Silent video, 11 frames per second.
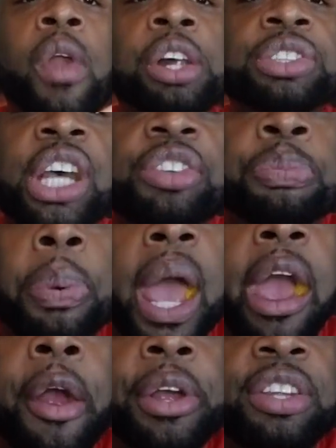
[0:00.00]
This
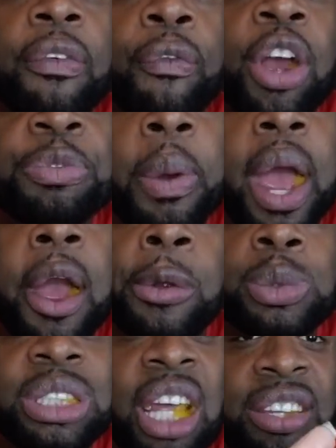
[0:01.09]
pear, it's a fresh pear
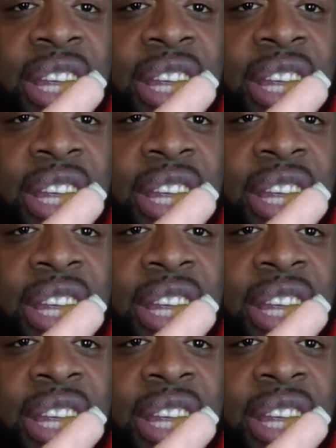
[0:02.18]
with that